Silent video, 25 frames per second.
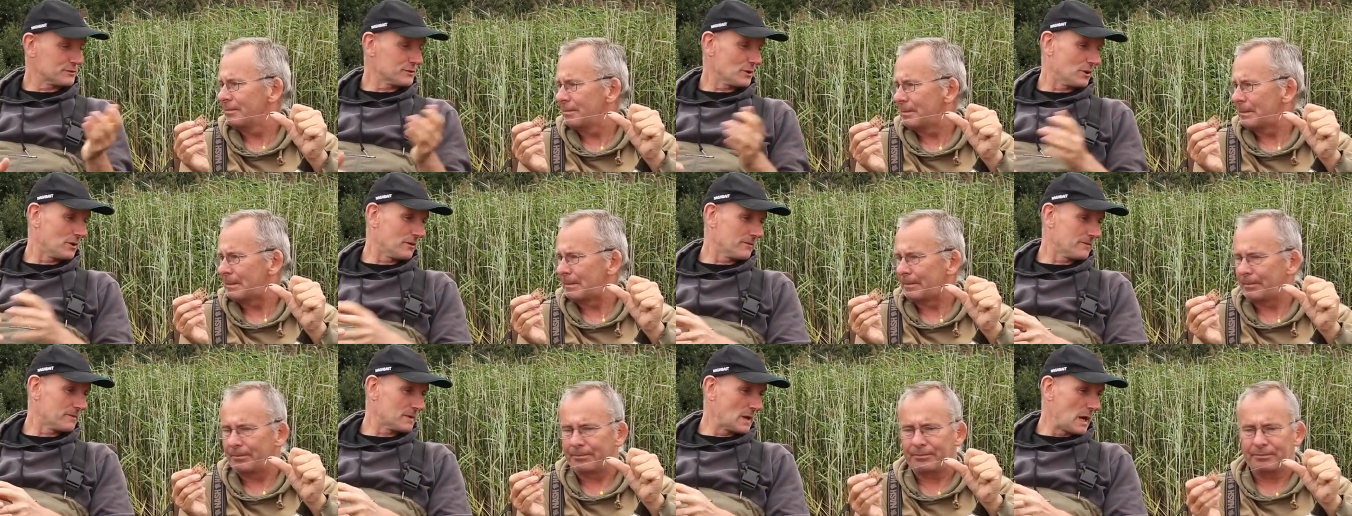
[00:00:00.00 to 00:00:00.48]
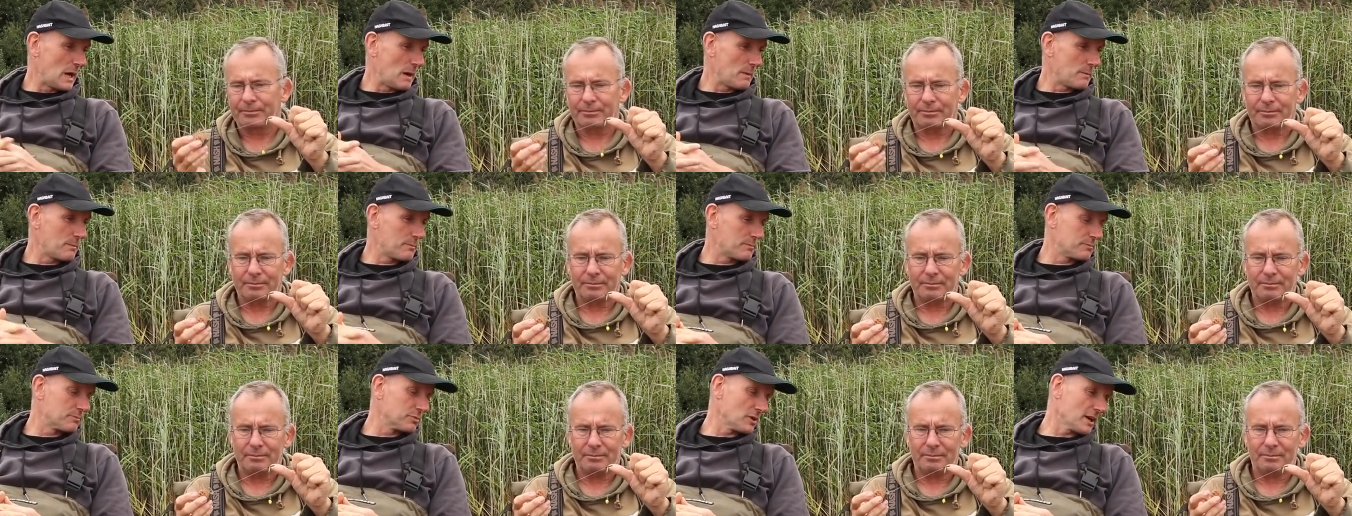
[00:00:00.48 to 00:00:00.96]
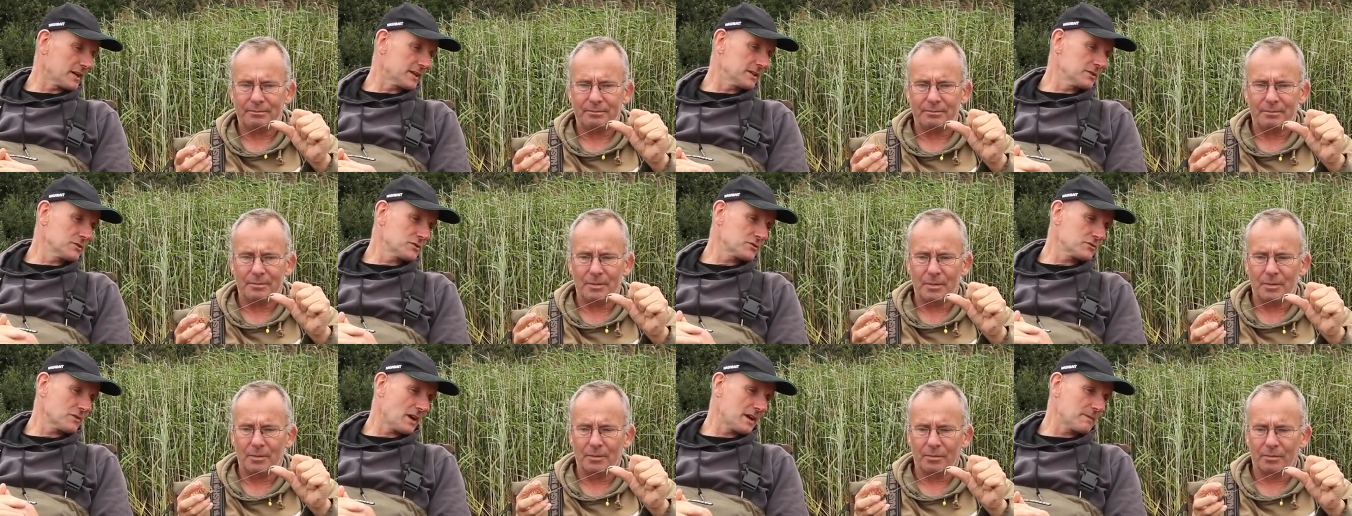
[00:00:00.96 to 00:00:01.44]
Speaker 1: sort of uh,
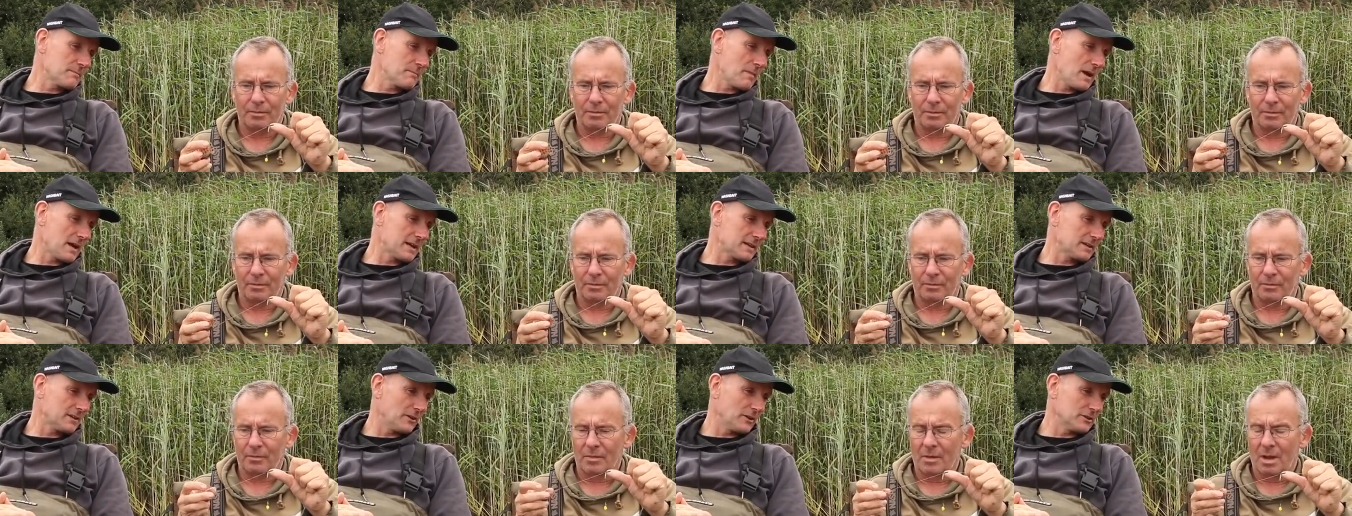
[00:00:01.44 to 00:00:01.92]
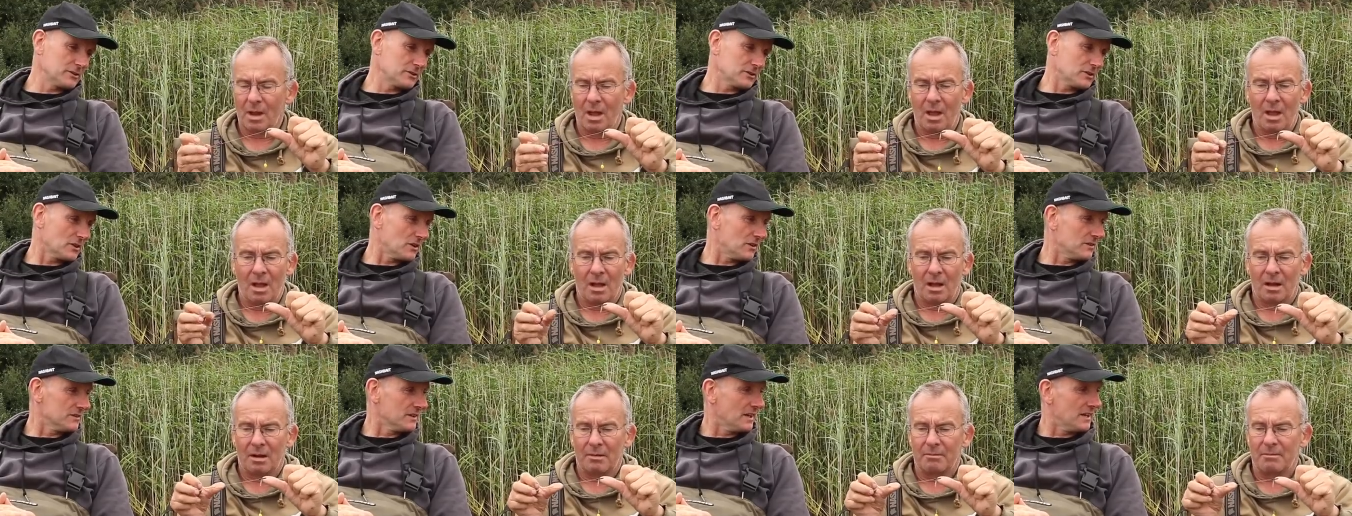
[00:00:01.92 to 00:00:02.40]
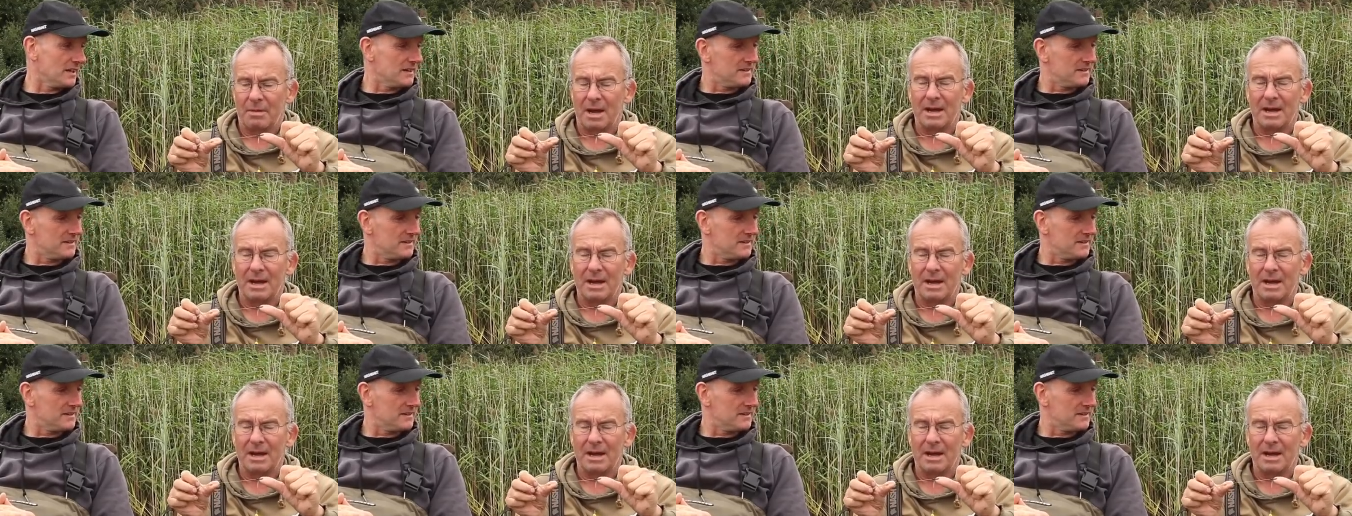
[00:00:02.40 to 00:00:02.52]
breaking strain main line you got on there?